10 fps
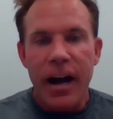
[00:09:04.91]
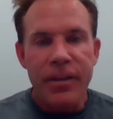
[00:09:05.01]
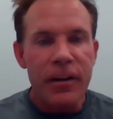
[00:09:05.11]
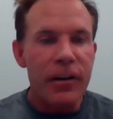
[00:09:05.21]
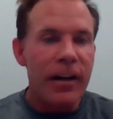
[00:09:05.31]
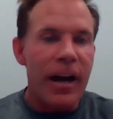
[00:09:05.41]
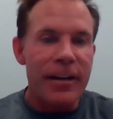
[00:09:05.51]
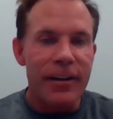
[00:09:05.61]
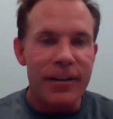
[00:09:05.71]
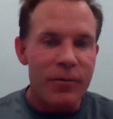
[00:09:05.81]
I think you're
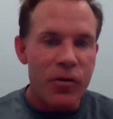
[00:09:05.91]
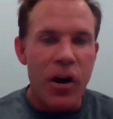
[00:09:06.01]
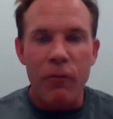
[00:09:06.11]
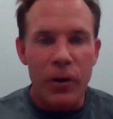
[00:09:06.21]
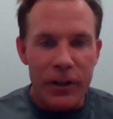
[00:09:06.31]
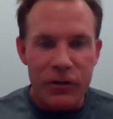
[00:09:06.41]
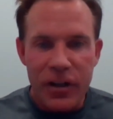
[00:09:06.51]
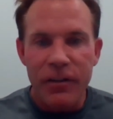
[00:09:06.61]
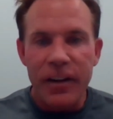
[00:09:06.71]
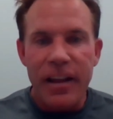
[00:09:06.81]
kind of not really
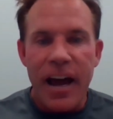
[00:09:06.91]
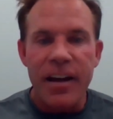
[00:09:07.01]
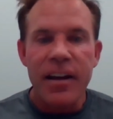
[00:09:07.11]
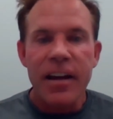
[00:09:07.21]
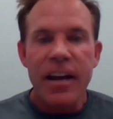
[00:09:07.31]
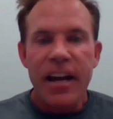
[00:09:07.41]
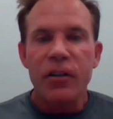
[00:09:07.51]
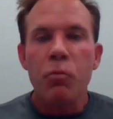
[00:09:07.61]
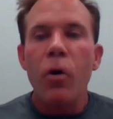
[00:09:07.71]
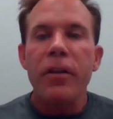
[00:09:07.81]
achieving that.
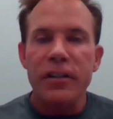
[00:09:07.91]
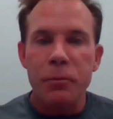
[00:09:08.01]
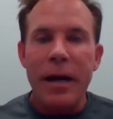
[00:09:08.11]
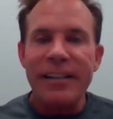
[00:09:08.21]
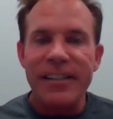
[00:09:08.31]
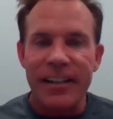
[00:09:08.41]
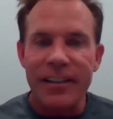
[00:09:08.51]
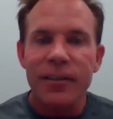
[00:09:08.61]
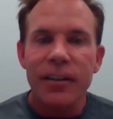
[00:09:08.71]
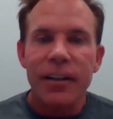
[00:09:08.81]
It's more the spacing,
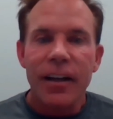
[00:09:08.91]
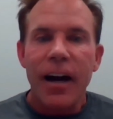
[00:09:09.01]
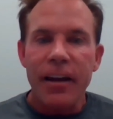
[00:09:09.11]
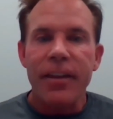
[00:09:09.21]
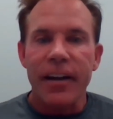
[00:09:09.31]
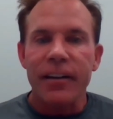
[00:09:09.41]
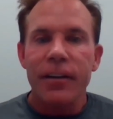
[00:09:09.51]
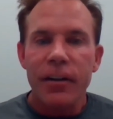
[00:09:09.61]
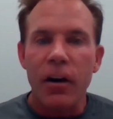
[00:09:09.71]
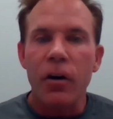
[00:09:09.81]
I think.
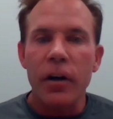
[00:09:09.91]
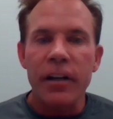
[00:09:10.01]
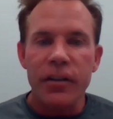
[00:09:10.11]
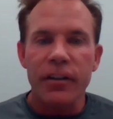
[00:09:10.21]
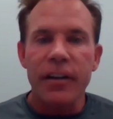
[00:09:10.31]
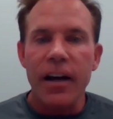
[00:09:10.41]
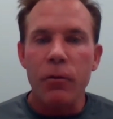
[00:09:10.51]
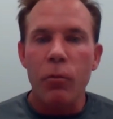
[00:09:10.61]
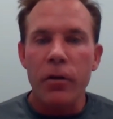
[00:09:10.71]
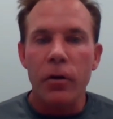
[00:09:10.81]
It's just
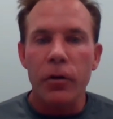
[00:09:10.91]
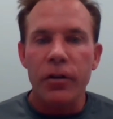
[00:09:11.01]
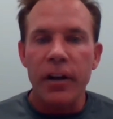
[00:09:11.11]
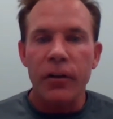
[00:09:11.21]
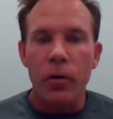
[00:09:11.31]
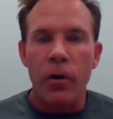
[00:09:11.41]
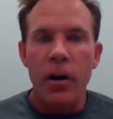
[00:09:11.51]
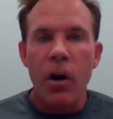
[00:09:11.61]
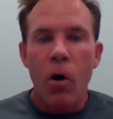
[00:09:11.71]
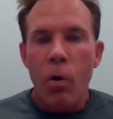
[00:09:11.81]
kind of one of those things.
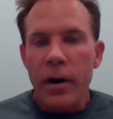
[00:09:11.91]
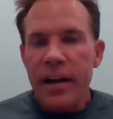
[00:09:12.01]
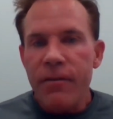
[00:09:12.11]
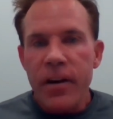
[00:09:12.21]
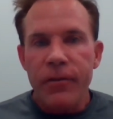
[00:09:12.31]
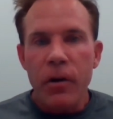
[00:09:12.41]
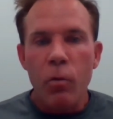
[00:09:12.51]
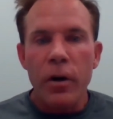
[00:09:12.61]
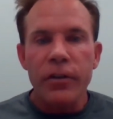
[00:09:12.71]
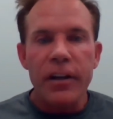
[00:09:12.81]
Or even if it
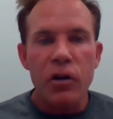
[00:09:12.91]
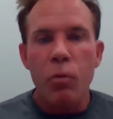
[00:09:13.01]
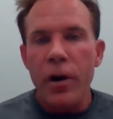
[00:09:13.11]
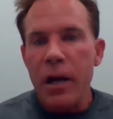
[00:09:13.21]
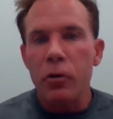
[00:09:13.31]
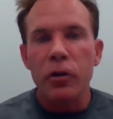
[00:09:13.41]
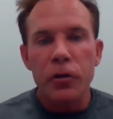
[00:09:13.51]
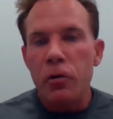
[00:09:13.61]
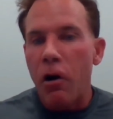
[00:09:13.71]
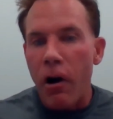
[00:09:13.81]
was like you weren't able
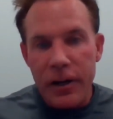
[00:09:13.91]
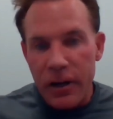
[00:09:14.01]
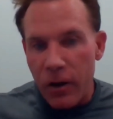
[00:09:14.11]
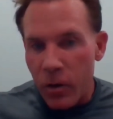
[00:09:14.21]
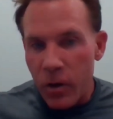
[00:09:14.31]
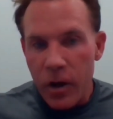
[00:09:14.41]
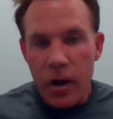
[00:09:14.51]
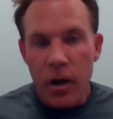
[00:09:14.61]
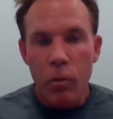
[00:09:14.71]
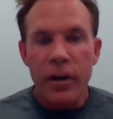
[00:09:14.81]
to do cardio,
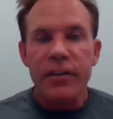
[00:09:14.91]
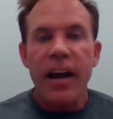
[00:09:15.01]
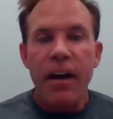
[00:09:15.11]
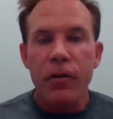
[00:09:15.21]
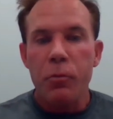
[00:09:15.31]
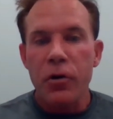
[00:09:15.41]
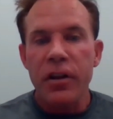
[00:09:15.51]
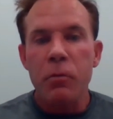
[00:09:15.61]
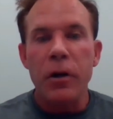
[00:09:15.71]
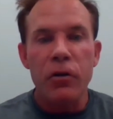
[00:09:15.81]
where it's a heavier
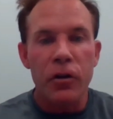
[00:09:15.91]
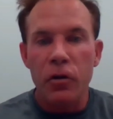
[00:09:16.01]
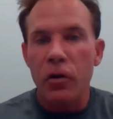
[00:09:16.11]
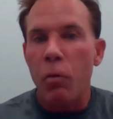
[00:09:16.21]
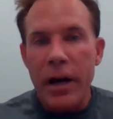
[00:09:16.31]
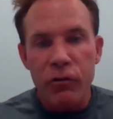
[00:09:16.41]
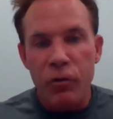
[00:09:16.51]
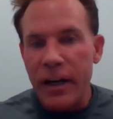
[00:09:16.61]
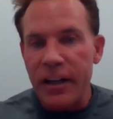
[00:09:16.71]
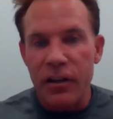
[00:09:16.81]
breathing, but you could do the weight
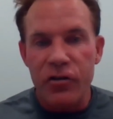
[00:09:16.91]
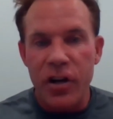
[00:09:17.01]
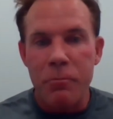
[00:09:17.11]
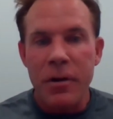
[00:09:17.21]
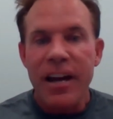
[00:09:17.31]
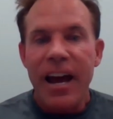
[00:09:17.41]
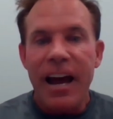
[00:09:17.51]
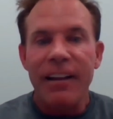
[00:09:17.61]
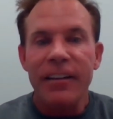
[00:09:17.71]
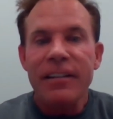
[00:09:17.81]
training in the gym.
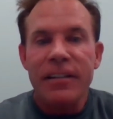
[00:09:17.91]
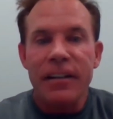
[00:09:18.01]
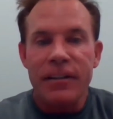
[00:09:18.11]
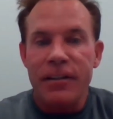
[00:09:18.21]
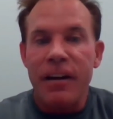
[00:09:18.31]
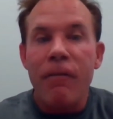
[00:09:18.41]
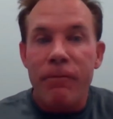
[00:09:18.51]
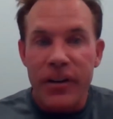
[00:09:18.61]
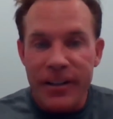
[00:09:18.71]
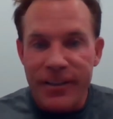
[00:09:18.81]
At least it's
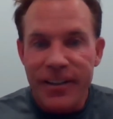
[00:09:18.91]
something.